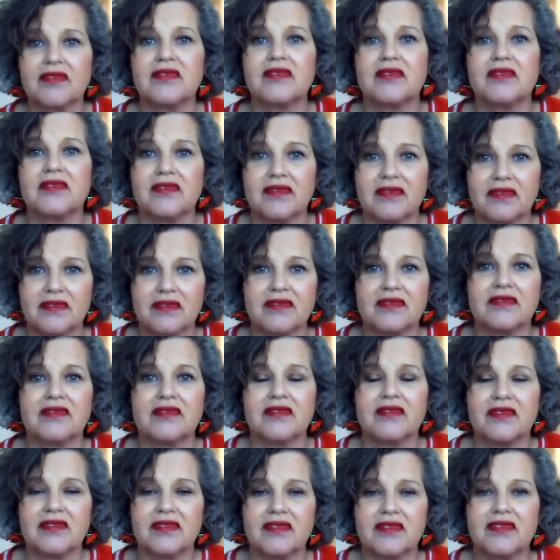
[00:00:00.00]

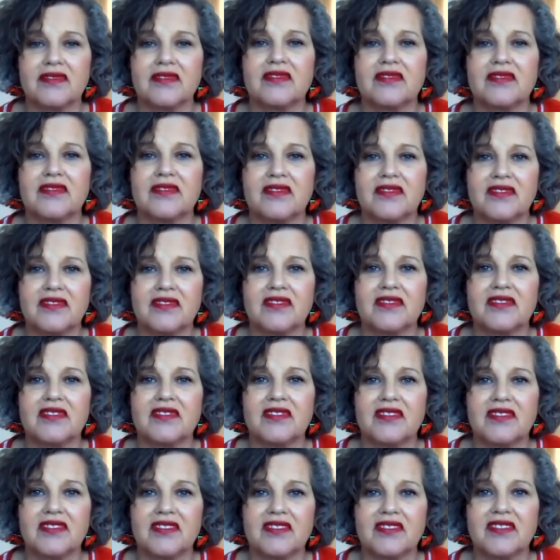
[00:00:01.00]

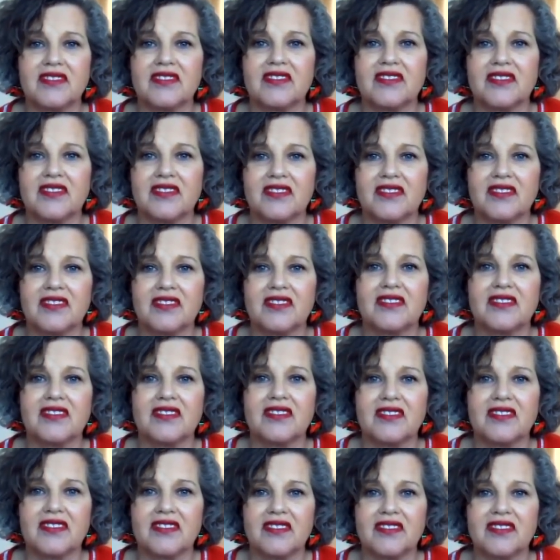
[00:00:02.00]

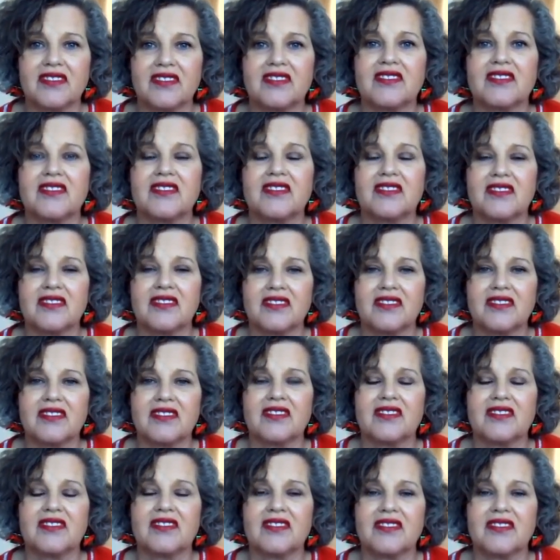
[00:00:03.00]
[no speech]